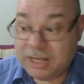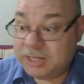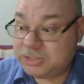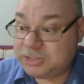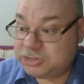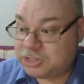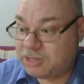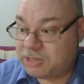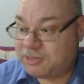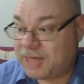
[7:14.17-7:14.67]

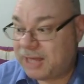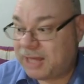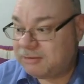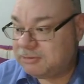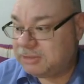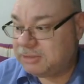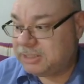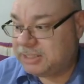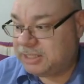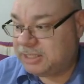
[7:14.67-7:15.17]
So that
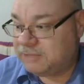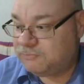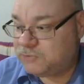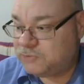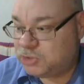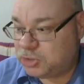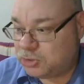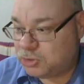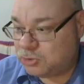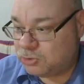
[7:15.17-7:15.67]

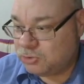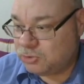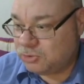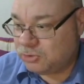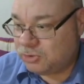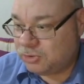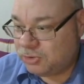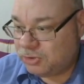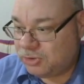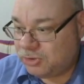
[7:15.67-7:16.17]
gives you
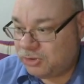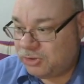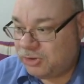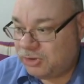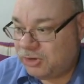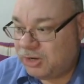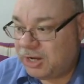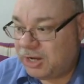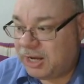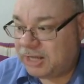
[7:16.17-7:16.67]

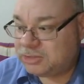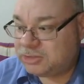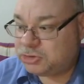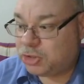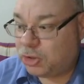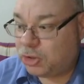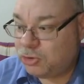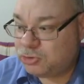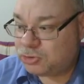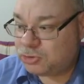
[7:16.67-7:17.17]
a
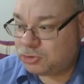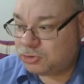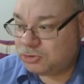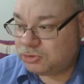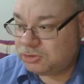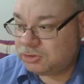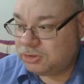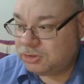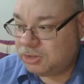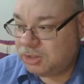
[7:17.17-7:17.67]

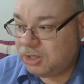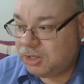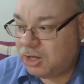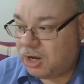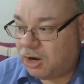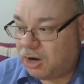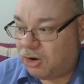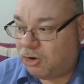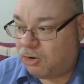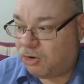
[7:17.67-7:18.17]
total
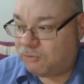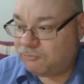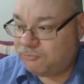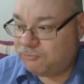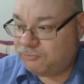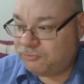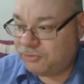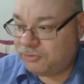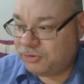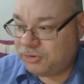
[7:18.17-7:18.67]

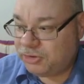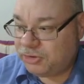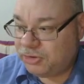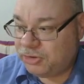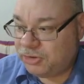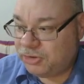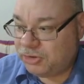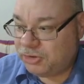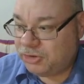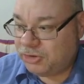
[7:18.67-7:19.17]
of
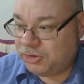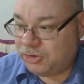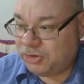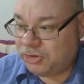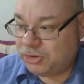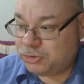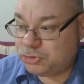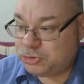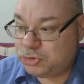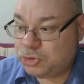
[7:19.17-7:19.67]

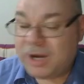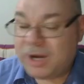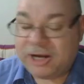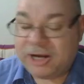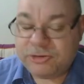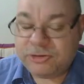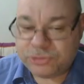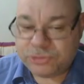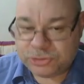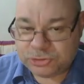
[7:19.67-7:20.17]

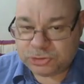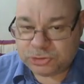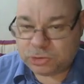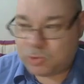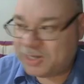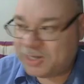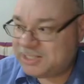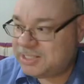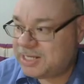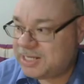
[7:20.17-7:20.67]

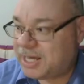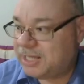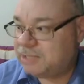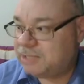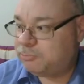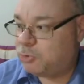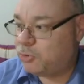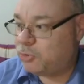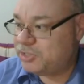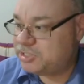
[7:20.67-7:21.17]

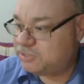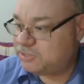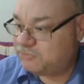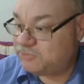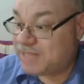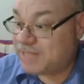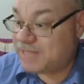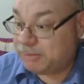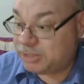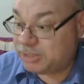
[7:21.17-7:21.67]
228 points
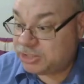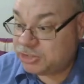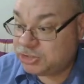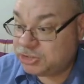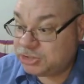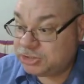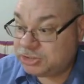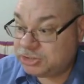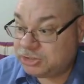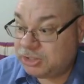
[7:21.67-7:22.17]
of
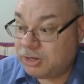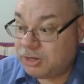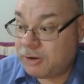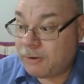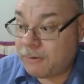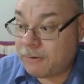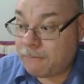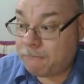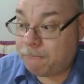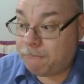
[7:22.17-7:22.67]
damage
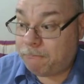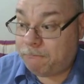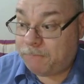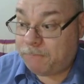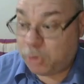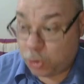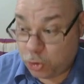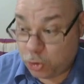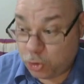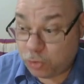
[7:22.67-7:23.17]

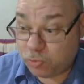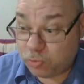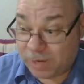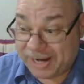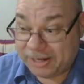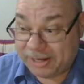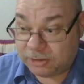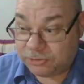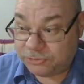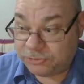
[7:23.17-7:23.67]
per
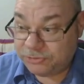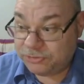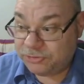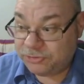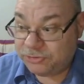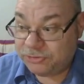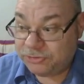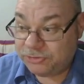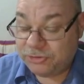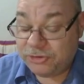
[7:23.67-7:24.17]

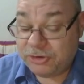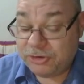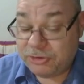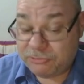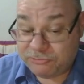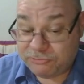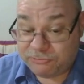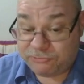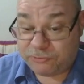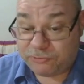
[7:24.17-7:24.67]
round
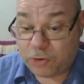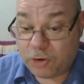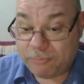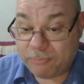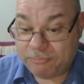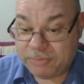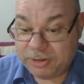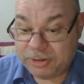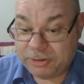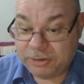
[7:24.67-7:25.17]

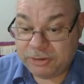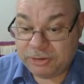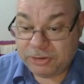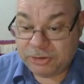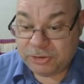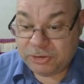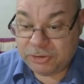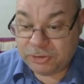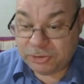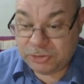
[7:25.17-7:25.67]
from
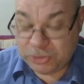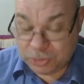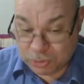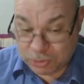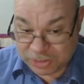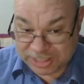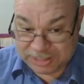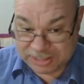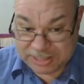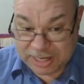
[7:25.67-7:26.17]

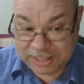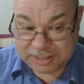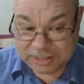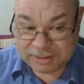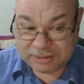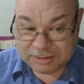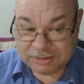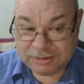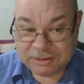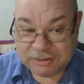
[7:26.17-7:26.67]
your
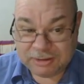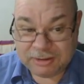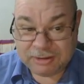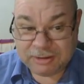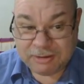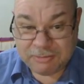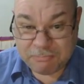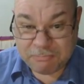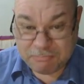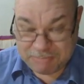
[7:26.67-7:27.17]
Kinetic
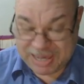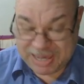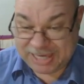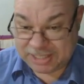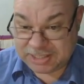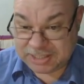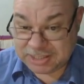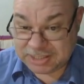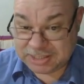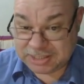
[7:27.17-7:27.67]

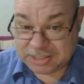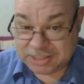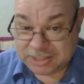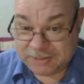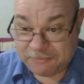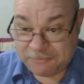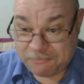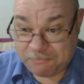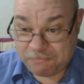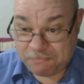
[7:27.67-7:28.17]
Magus
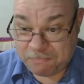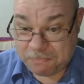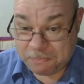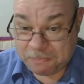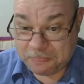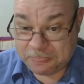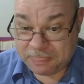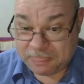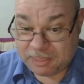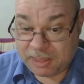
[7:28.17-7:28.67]

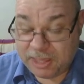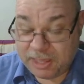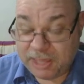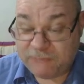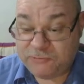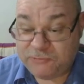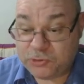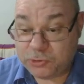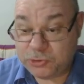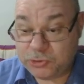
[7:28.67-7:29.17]

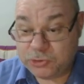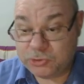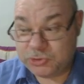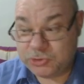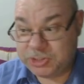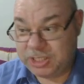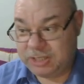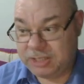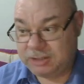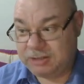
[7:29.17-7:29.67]
if you're
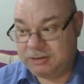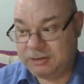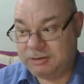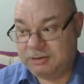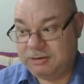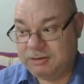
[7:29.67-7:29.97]
using...